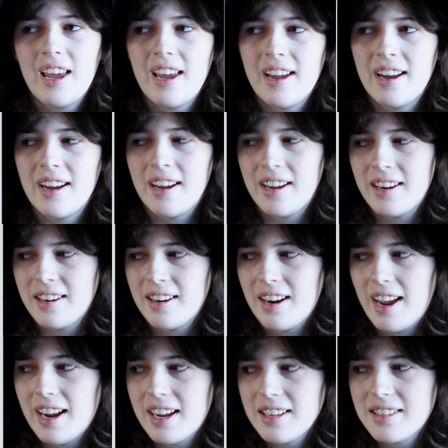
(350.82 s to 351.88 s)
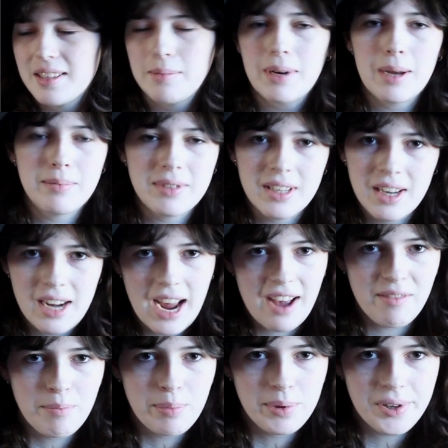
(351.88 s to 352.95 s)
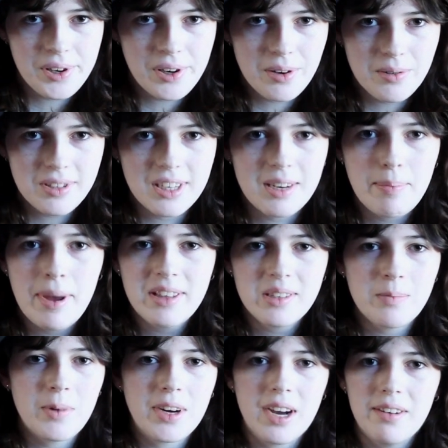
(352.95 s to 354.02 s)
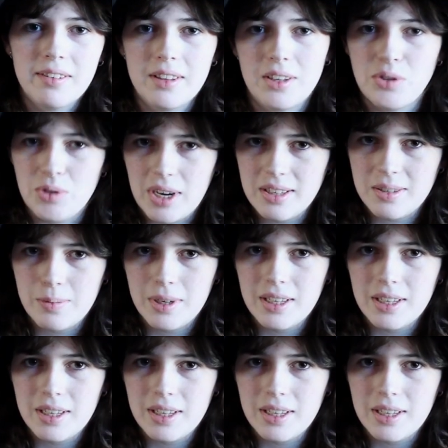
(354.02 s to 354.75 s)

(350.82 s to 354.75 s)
and I guess sometimes they'd have blues. It depends on what color the dress